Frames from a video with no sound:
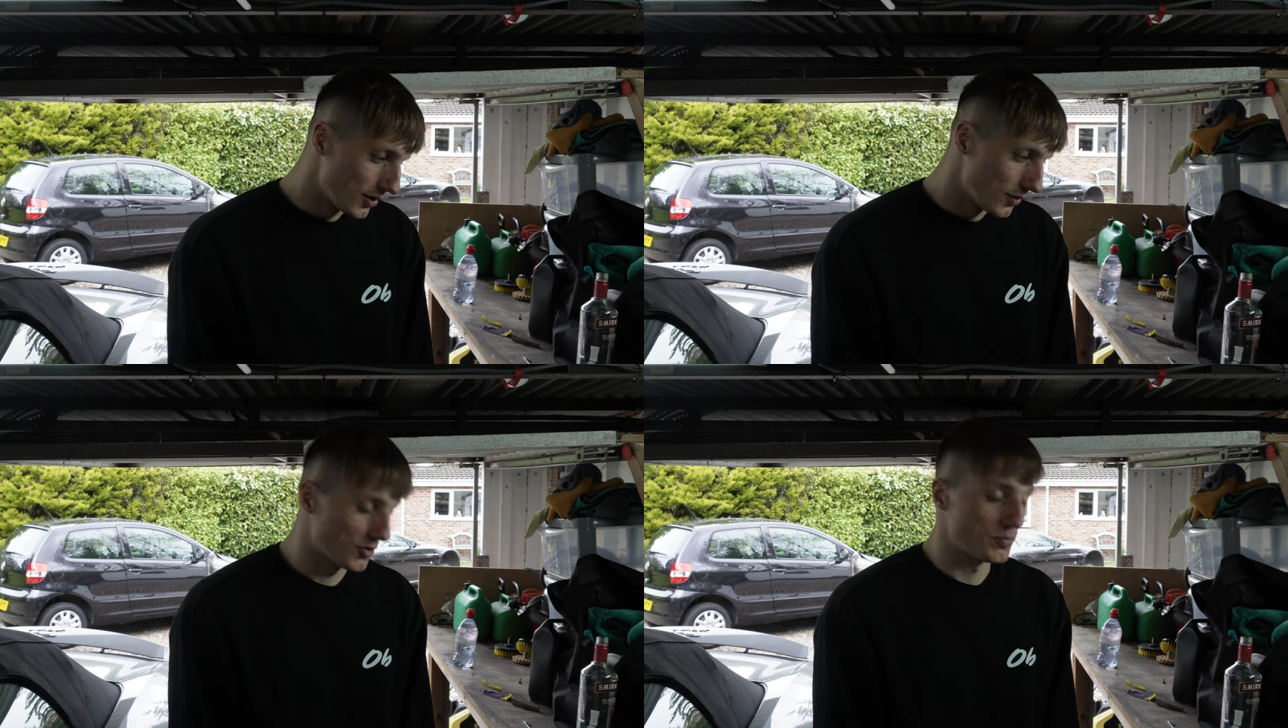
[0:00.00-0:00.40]

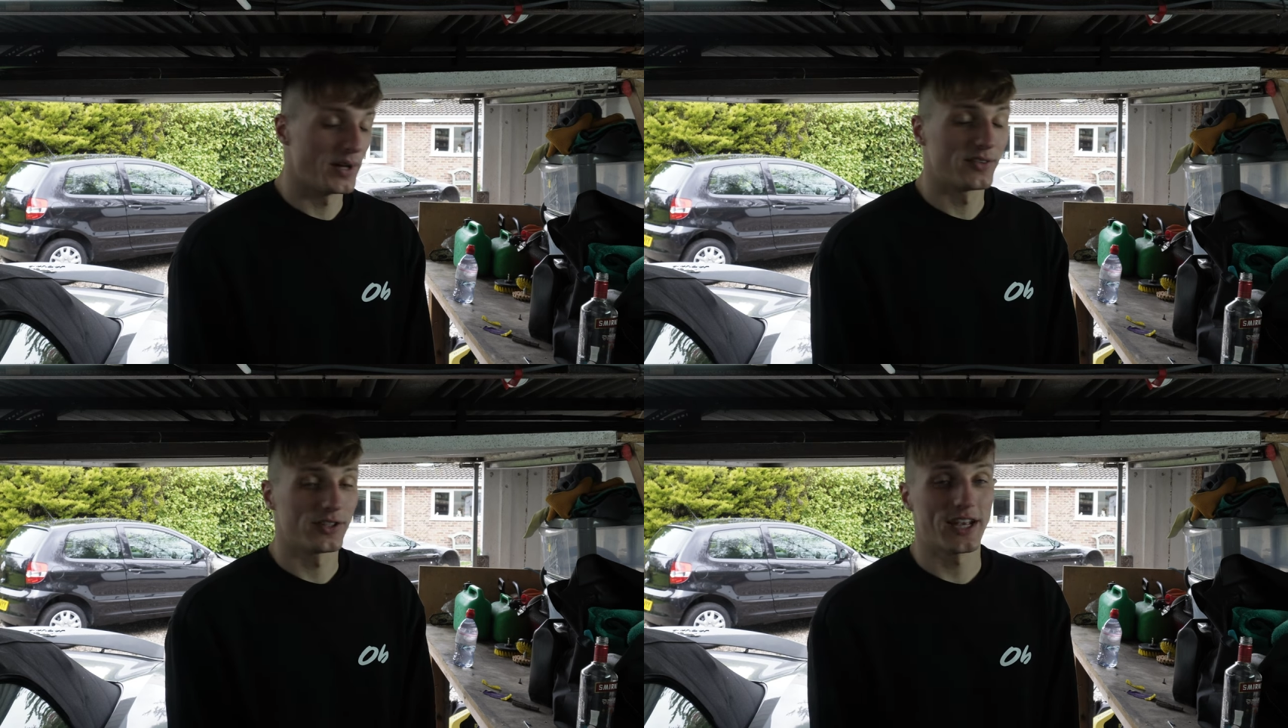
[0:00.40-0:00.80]
Which
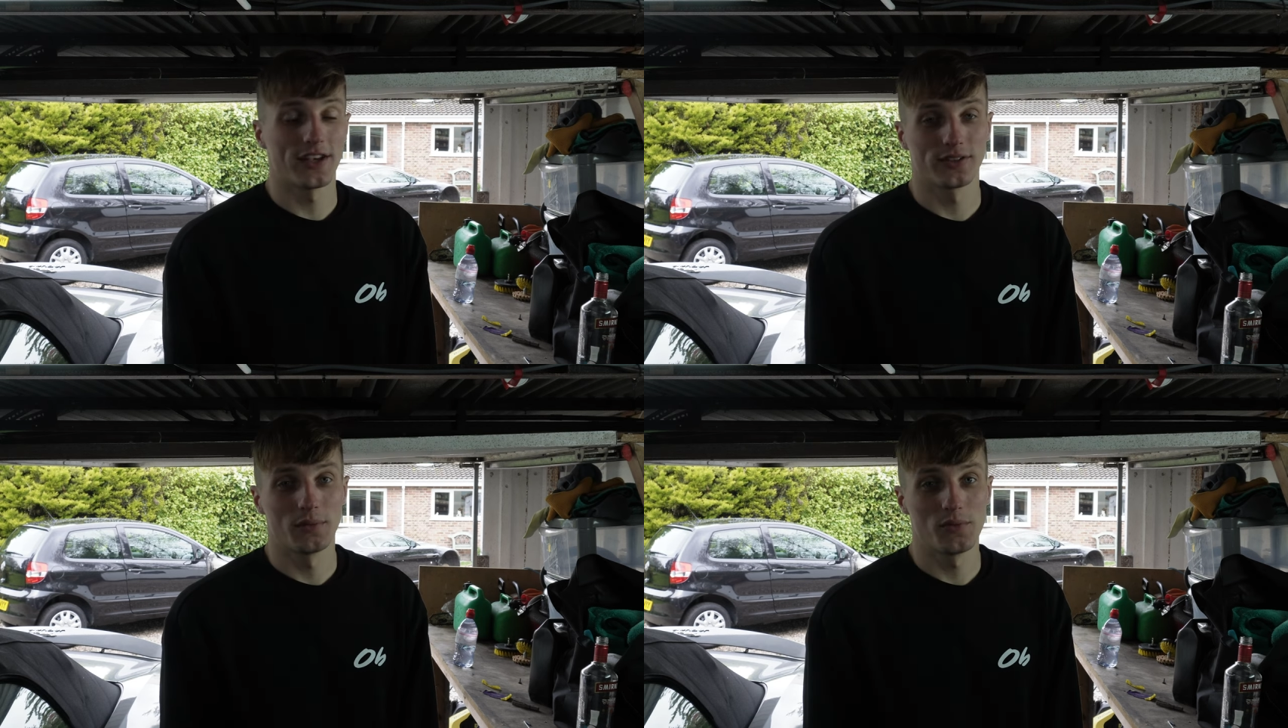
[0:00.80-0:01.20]
means I
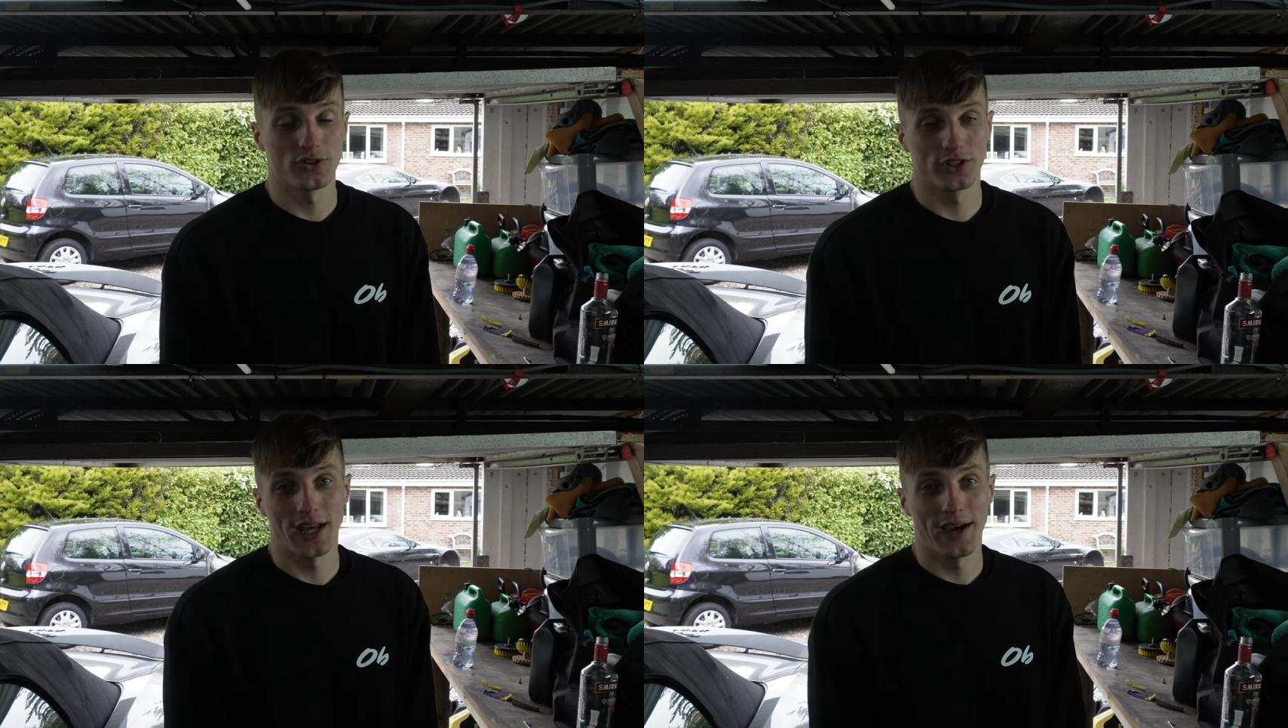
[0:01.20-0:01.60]
guess I'm just
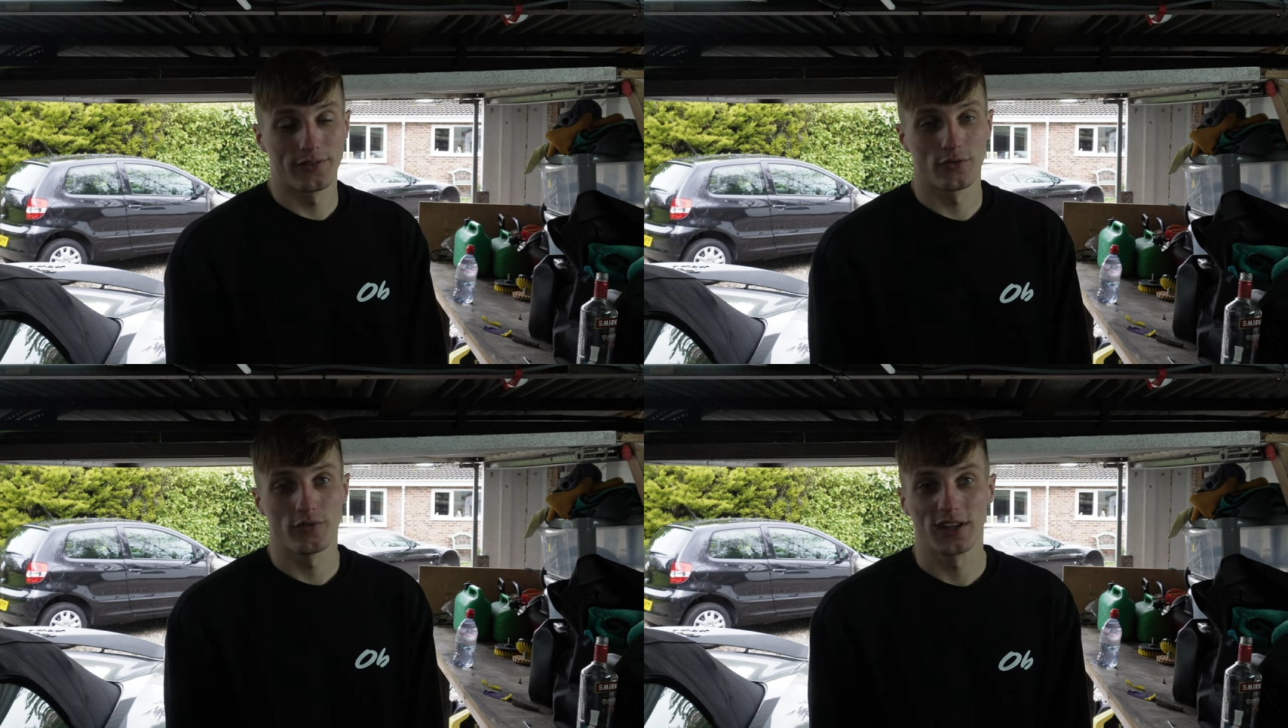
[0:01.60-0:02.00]
gonna have
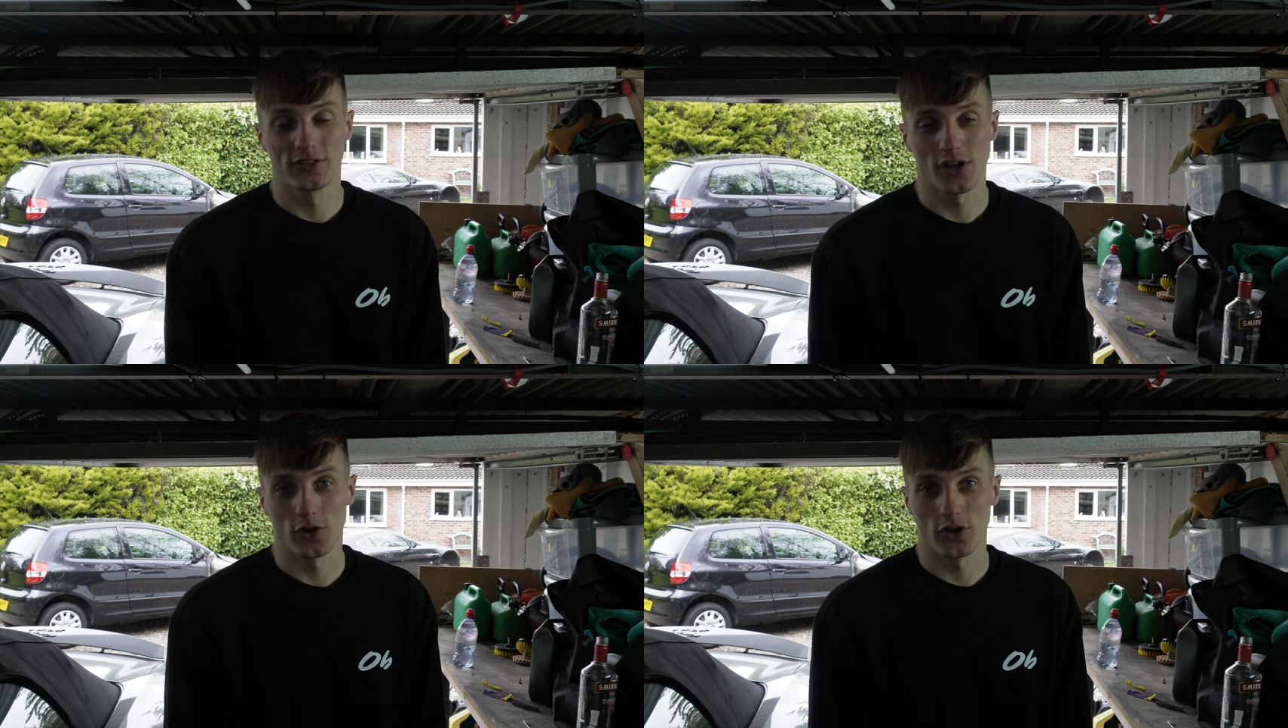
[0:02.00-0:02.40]
to
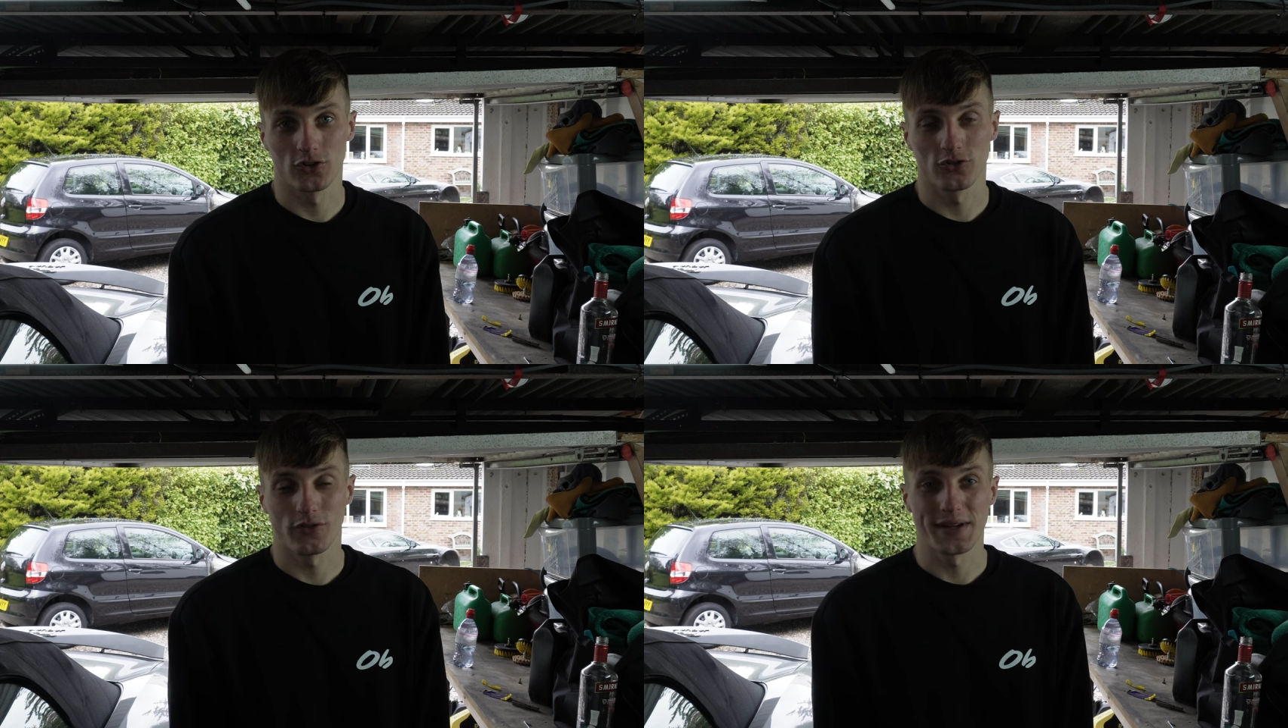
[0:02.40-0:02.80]
resolder the
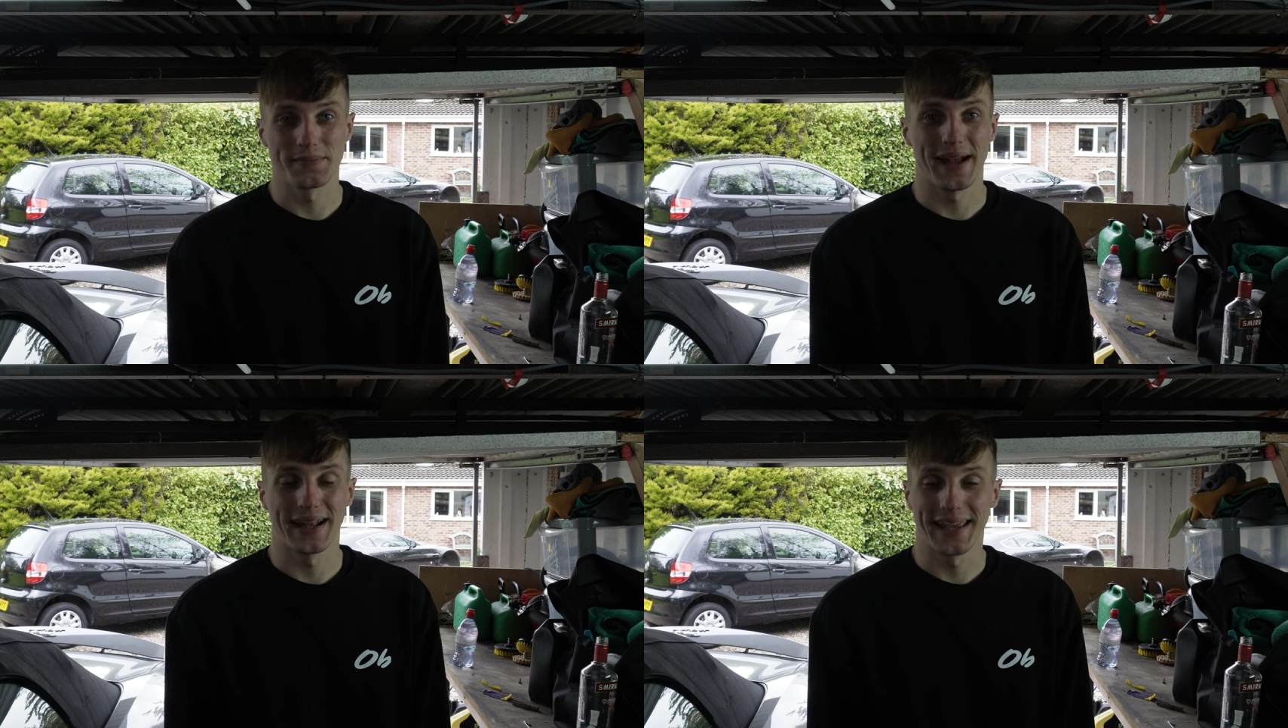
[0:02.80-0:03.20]
screen
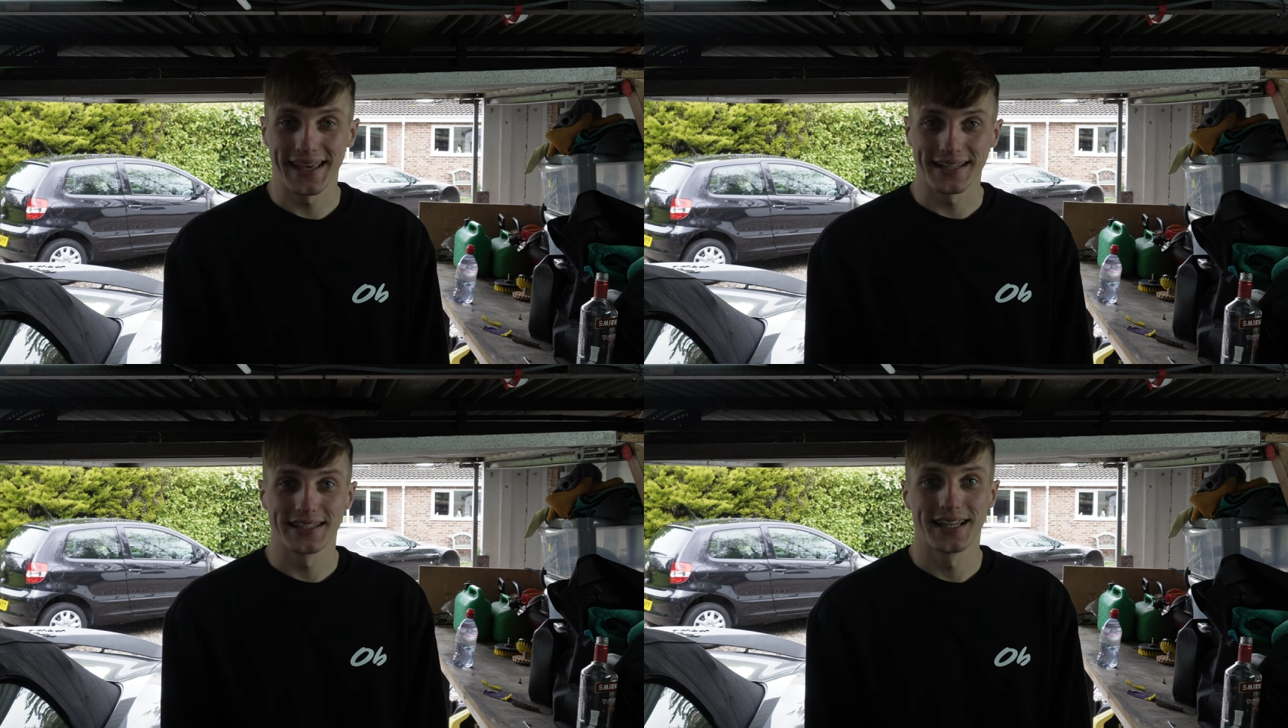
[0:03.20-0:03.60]
back
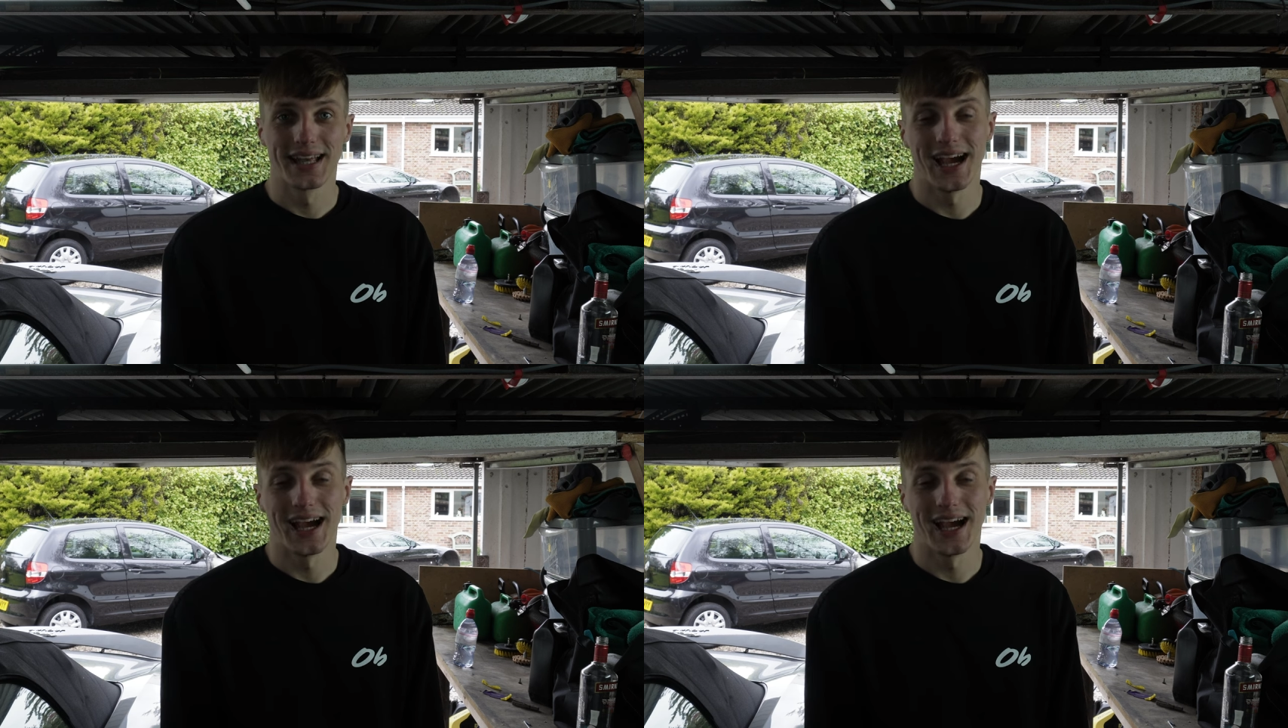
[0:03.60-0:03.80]
in